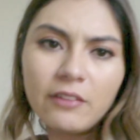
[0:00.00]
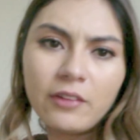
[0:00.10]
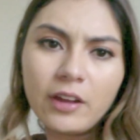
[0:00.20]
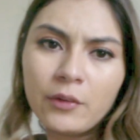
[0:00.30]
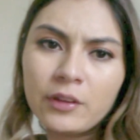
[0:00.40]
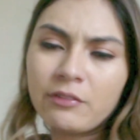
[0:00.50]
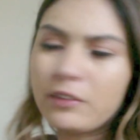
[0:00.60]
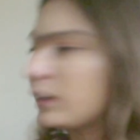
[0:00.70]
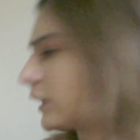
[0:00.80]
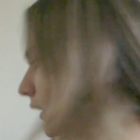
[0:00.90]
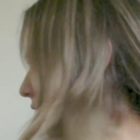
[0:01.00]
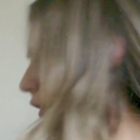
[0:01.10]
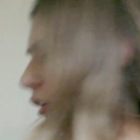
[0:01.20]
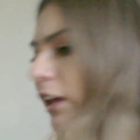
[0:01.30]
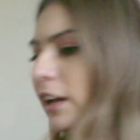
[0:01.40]
felt like I got good at
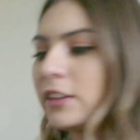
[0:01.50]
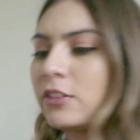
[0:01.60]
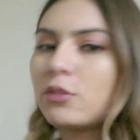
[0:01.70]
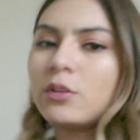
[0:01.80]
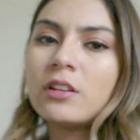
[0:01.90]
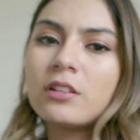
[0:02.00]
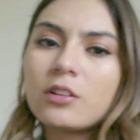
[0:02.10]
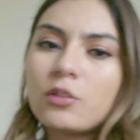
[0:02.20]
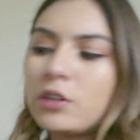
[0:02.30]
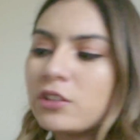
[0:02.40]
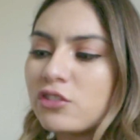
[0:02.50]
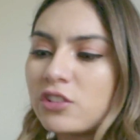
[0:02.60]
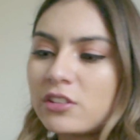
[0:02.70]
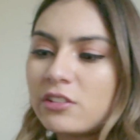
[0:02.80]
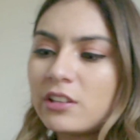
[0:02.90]
answering questions,
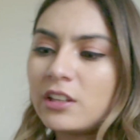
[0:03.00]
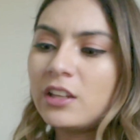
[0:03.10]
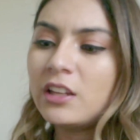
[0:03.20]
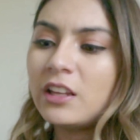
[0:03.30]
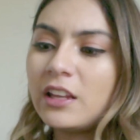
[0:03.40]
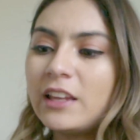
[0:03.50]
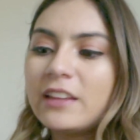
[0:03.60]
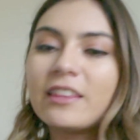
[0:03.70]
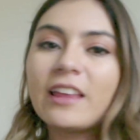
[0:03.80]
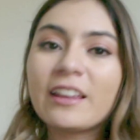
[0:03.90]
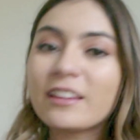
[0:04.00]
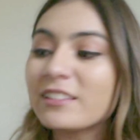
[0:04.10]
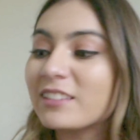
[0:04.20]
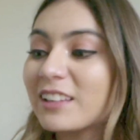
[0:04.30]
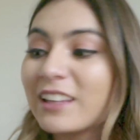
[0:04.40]
and that is
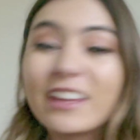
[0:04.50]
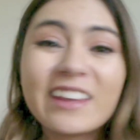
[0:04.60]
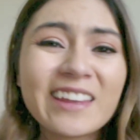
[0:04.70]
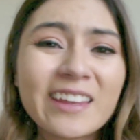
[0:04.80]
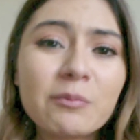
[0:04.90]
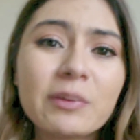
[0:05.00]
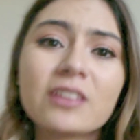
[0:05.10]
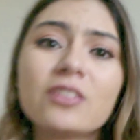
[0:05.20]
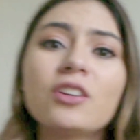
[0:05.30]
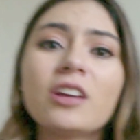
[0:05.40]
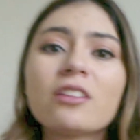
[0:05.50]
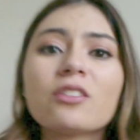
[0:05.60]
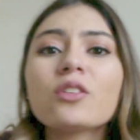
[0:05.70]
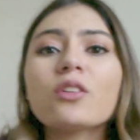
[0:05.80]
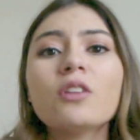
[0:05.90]
key because you guys know
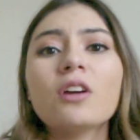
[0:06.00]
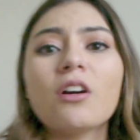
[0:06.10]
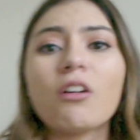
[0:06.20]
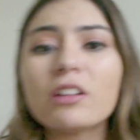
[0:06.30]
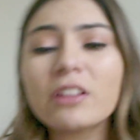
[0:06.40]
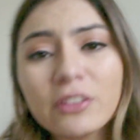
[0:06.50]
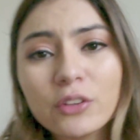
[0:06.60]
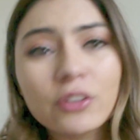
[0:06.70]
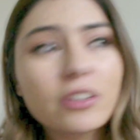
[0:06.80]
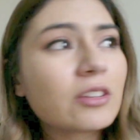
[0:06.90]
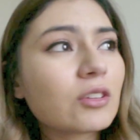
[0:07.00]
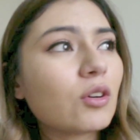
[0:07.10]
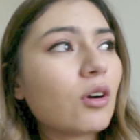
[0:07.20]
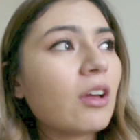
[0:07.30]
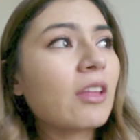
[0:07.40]
all in nursing school, the
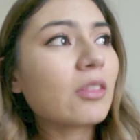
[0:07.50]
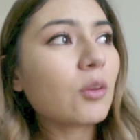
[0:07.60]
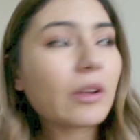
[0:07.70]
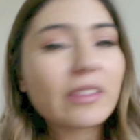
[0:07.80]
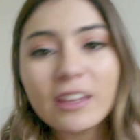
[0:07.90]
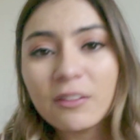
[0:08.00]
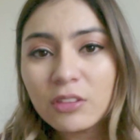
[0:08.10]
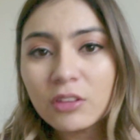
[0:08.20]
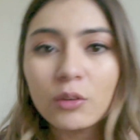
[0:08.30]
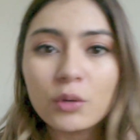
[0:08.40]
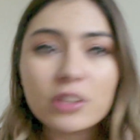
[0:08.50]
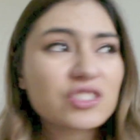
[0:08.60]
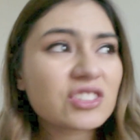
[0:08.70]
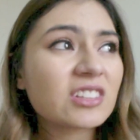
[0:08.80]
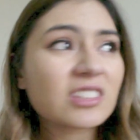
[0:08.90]
way they give you the question, it's because they're
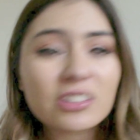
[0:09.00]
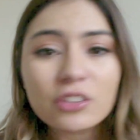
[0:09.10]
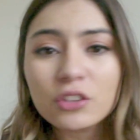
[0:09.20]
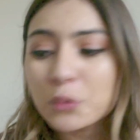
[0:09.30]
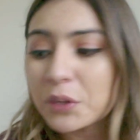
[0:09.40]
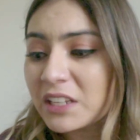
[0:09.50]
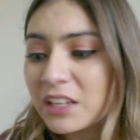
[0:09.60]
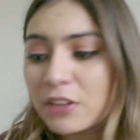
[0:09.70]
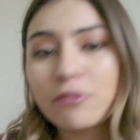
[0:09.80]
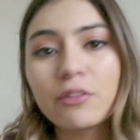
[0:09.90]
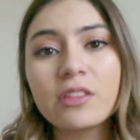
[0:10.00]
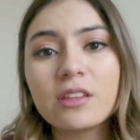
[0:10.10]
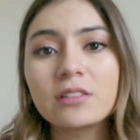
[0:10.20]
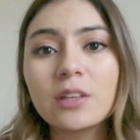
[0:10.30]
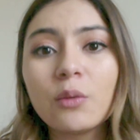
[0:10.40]
training you for this. They want you
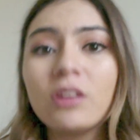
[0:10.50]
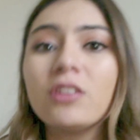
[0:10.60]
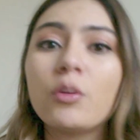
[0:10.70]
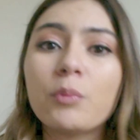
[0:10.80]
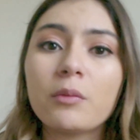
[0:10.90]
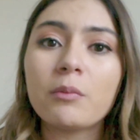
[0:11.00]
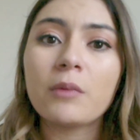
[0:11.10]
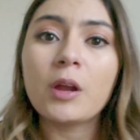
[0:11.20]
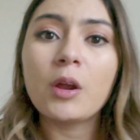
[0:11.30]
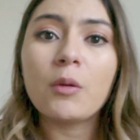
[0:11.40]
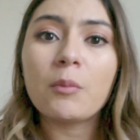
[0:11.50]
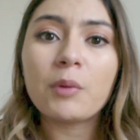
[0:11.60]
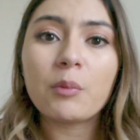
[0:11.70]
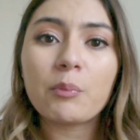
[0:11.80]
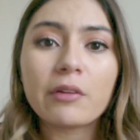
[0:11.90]
to be prepared for the
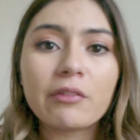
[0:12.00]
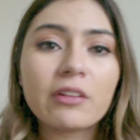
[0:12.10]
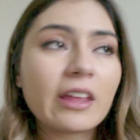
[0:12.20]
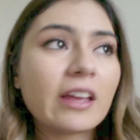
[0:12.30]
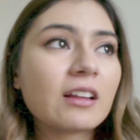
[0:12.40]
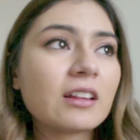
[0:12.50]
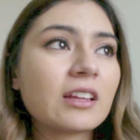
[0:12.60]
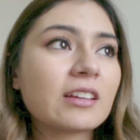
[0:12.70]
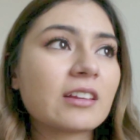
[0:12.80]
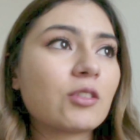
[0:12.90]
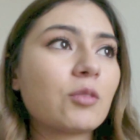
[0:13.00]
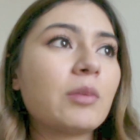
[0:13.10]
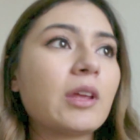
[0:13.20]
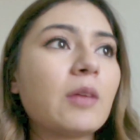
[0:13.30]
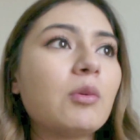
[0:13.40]
NCLEX and to be able to
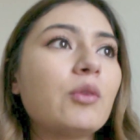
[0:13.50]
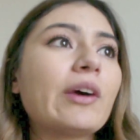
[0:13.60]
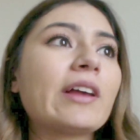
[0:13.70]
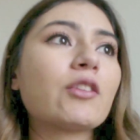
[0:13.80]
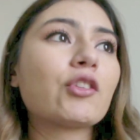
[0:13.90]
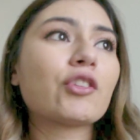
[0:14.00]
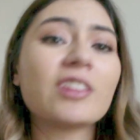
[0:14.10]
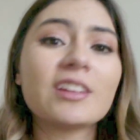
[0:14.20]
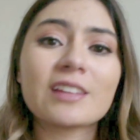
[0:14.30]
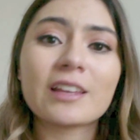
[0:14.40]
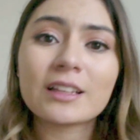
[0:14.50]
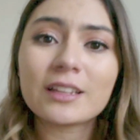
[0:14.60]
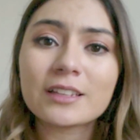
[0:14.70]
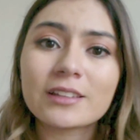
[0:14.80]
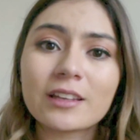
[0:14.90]
answer these NCLEX styled
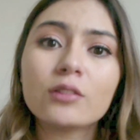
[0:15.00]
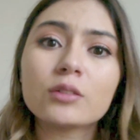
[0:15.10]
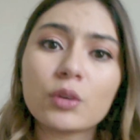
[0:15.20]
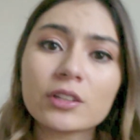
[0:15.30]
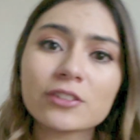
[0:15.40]
questions.